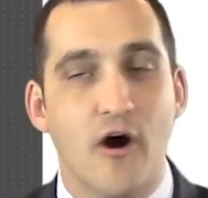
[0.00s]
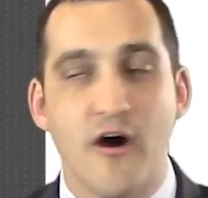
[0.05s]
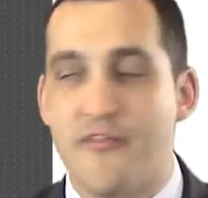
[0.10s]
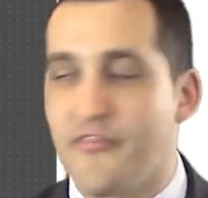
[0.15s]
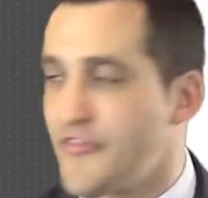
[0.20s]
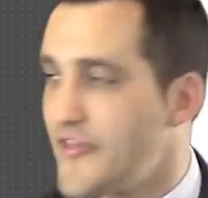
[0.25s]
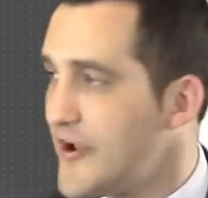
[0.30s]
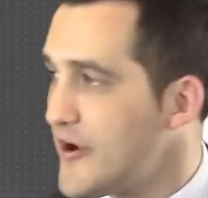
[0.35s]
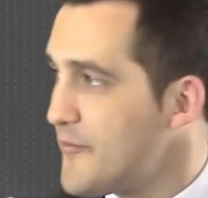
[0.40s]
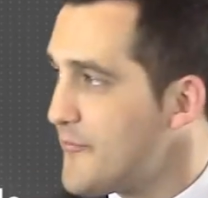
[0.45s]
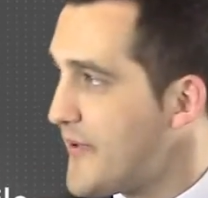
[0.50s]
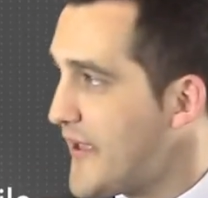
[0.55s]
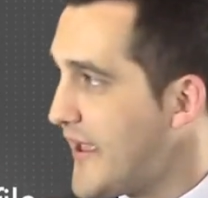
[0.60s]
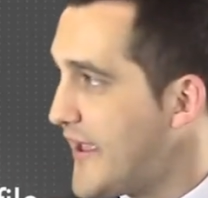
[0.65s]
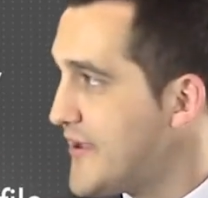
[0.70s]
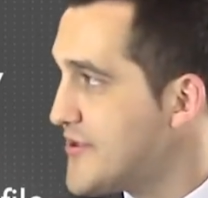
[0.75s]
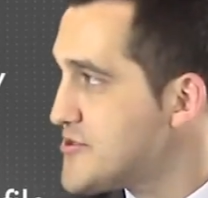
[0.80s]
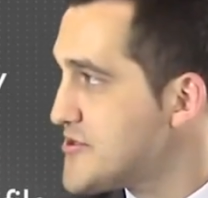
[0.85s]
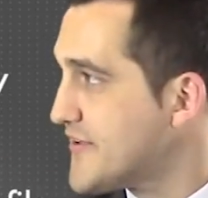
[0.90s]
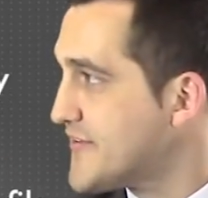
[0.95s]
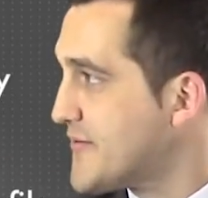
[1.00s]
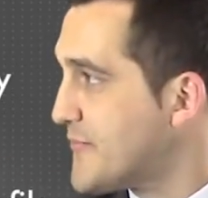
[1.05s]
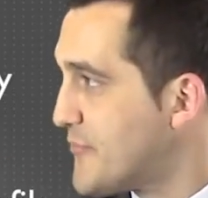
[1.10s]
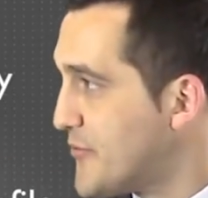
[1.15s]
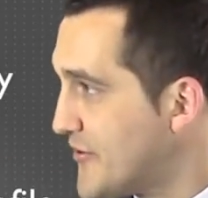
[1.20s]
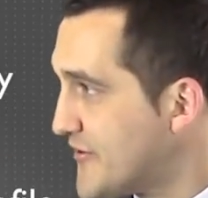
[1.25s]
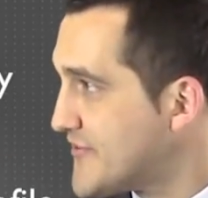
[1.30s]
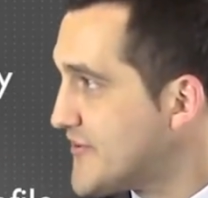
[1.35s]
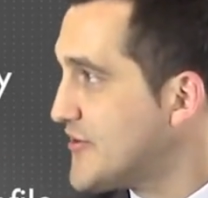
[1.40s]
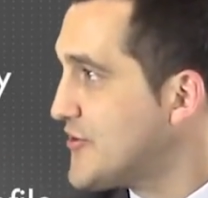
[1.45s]
their page as a
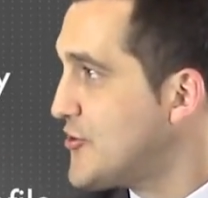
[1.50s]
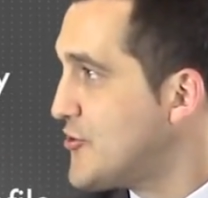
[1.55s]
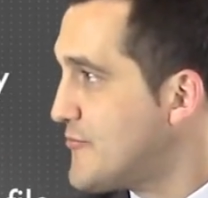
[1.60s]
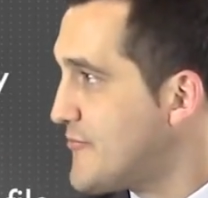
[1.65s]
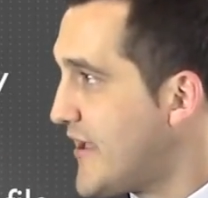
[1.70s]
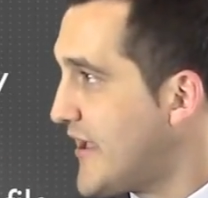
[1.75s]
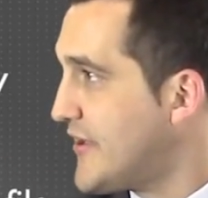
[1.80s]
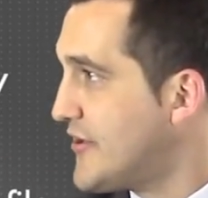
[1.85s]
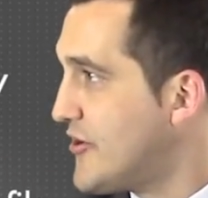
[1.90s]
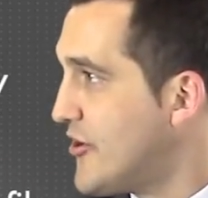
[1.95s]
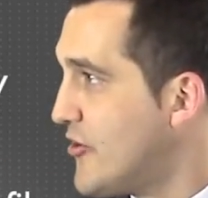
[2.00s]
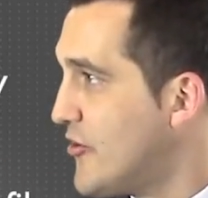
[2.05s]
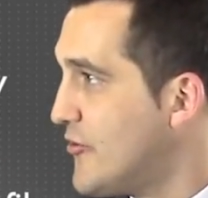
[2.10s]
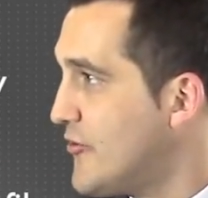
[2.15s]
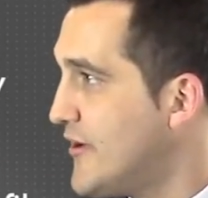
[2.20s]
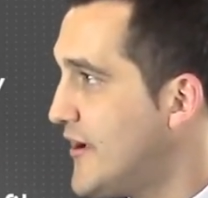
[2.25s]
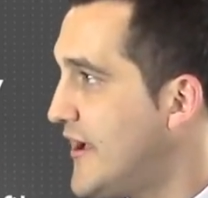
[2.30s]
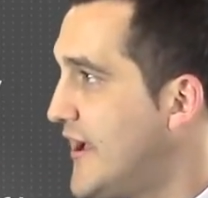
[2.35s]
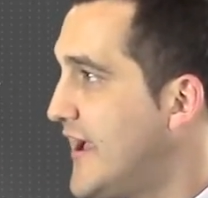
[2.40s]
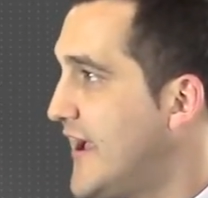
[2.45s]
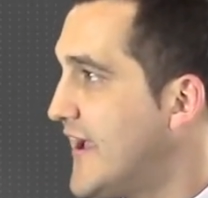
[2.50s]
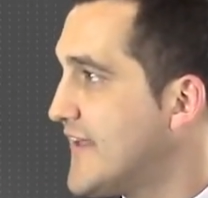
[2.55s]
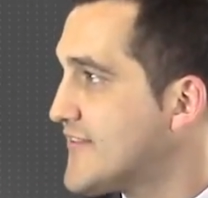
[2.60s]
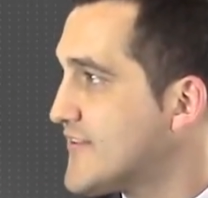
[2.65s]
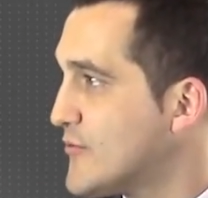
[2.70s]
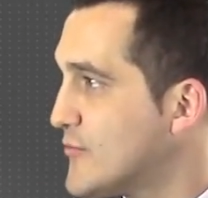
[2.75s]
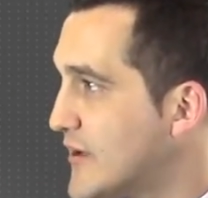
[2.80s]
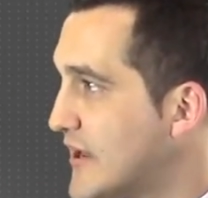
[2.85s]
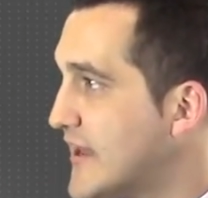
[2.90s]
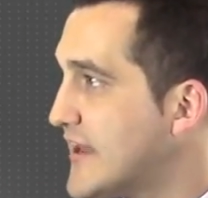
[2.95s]
person you may know. It's
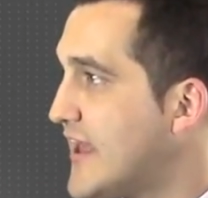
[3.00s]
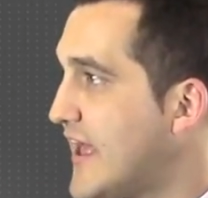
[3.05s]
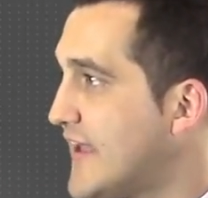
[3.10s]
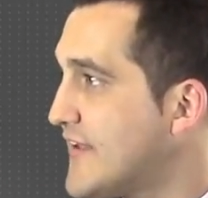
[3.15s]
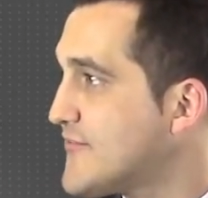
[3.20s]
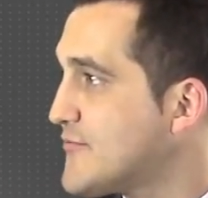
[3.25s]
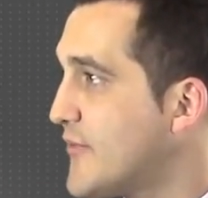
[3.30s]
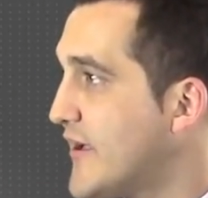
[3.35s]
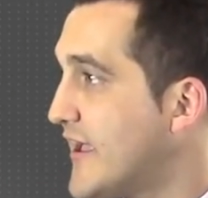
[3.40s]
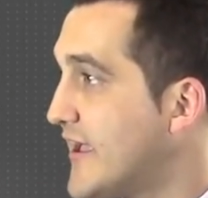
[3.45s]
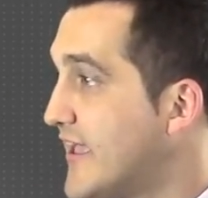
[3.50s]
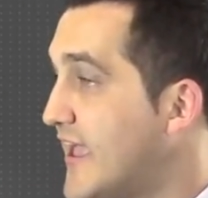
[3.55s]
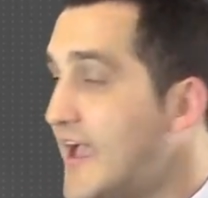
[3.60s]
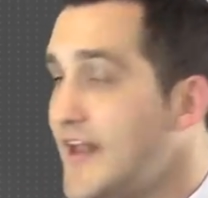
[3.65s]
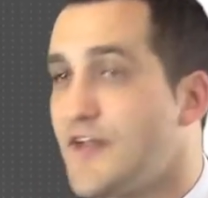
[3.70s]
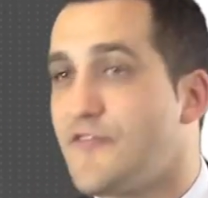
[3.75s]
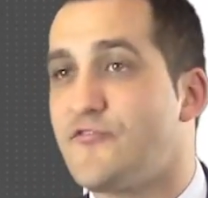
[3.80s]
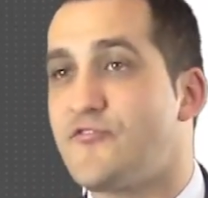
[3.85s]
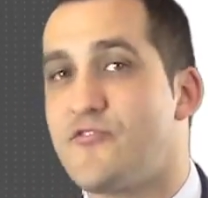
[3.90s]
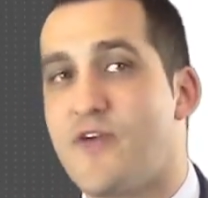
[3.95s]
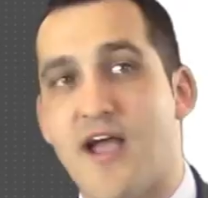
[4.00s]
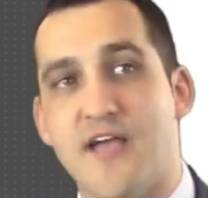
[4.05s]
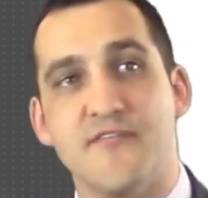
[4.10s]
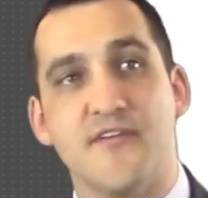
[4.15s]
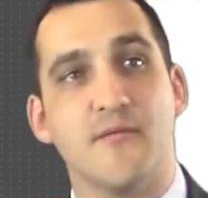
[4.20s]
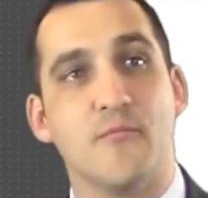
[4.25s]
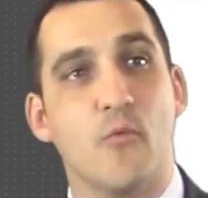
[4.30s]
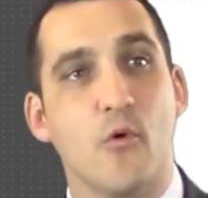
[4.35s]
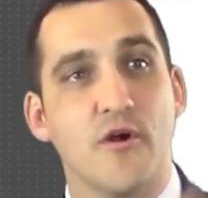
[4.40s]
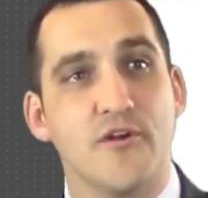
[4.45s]
a really nice way, again, of
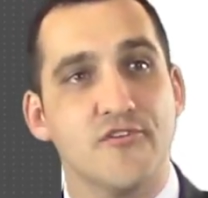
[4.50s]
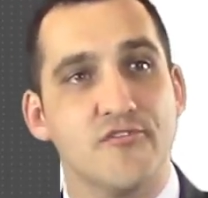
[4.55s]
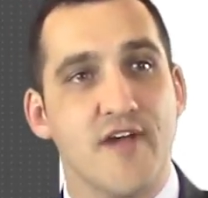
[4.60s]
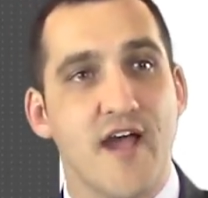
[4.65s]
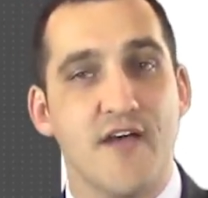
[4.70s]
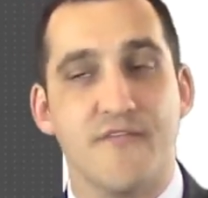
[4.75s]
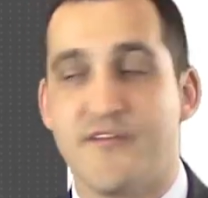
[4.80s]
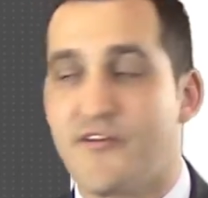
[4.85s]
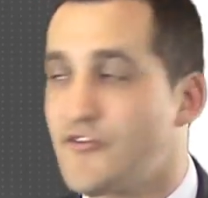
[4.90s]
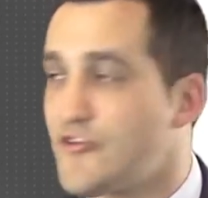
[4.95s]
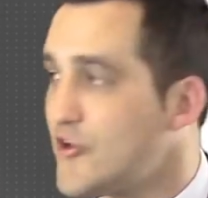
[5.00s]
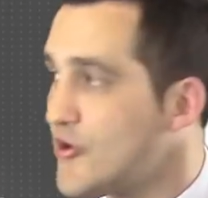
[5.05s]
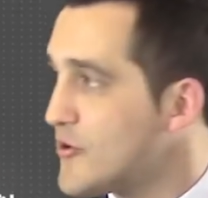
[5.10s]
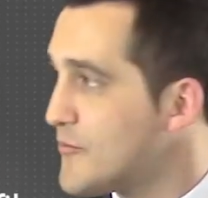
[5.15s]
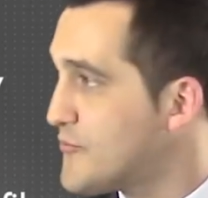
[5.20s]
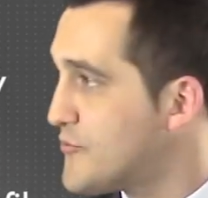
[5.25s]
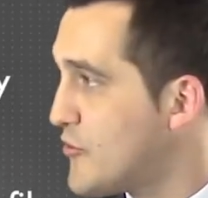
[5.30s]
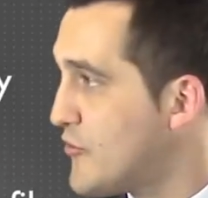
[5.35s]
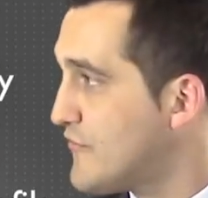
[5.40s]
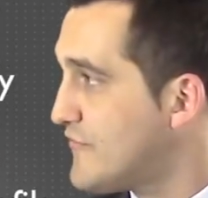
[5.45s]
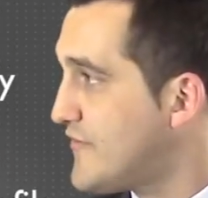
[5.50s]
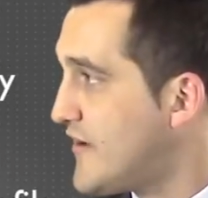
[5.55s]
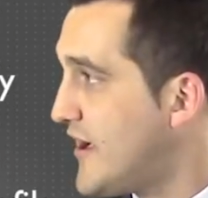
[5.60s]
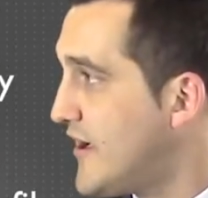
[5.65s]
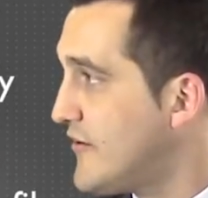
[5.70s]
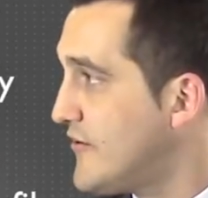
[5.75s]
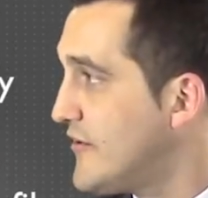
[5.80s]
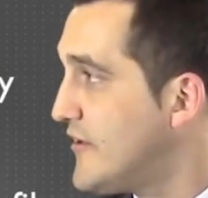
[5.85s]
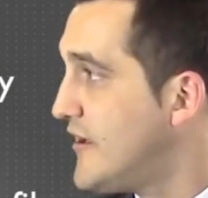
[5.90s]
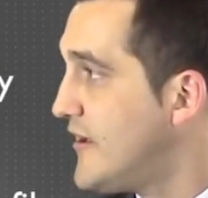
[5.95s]
driving more traffic to your
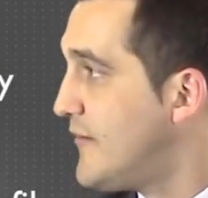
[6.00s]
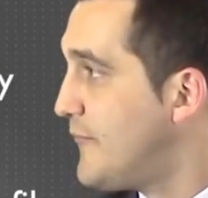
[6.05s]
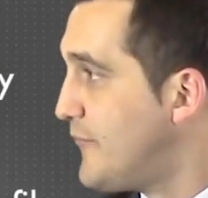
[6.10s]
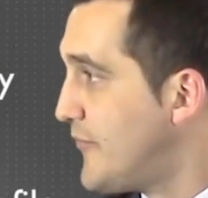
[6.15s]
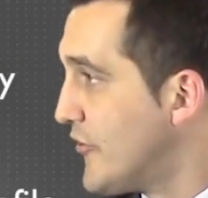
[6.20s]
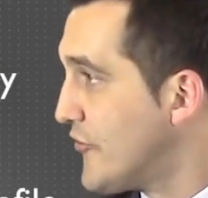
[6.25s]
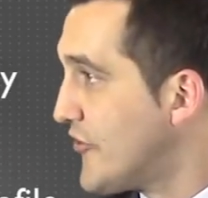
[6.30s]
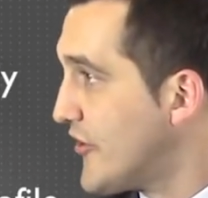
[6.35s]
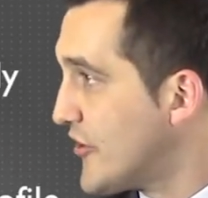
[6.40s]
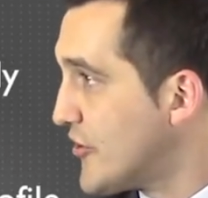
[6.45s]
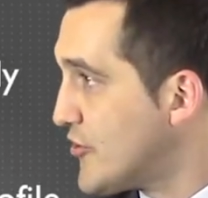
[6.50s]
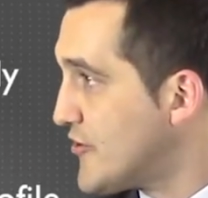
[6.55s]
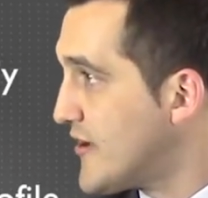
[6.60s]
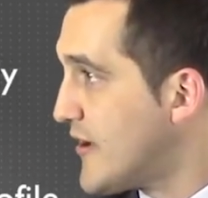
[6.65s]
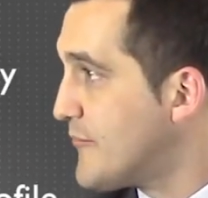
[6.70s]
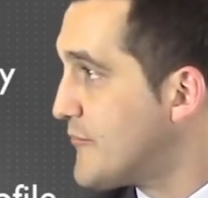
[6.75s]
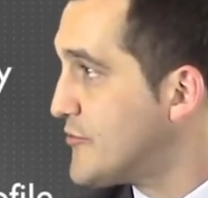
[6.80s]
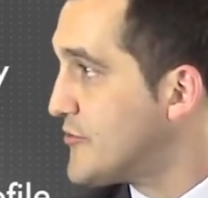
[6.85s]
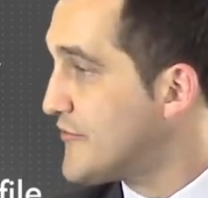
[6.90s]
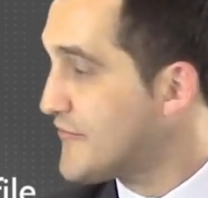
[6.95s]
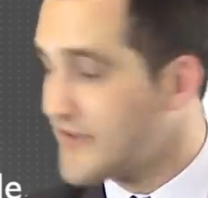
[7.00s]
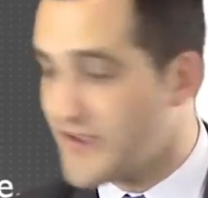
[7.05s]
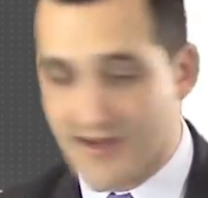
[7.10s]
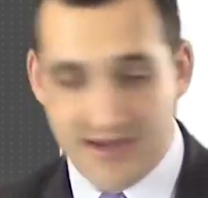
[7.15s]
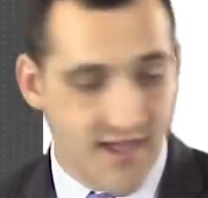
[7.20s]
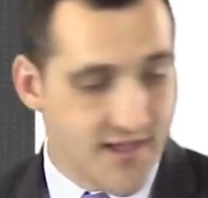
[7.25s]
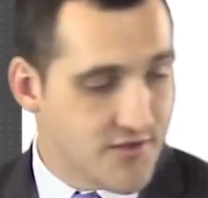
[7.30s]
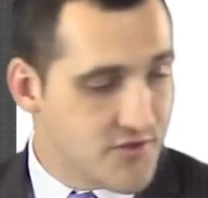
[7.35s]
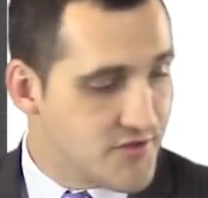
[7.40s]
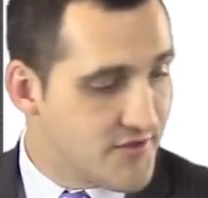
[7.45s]
profile, building your number of
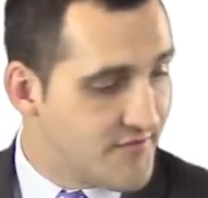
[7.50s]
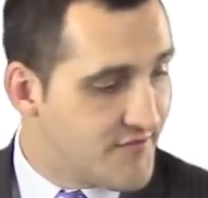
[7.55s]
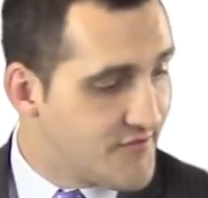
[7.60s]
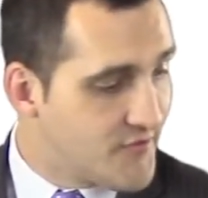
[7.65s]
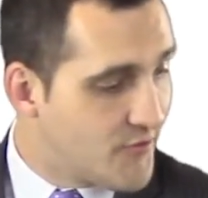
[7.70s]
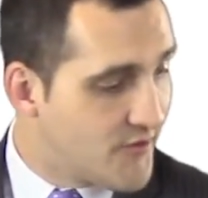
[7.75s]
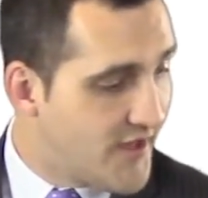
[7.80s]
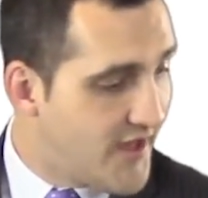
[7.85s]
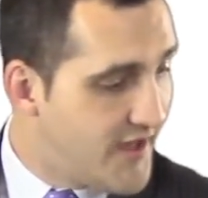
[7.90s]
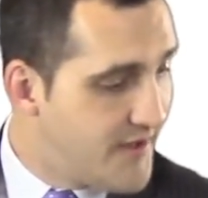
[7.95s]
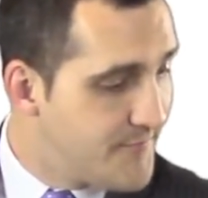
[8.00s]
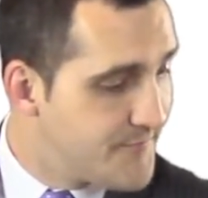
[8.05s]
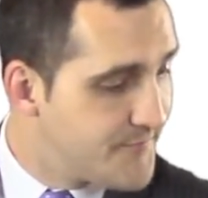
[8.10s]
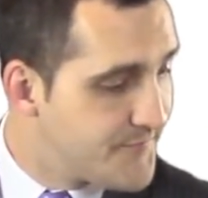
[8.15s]
connections, okay?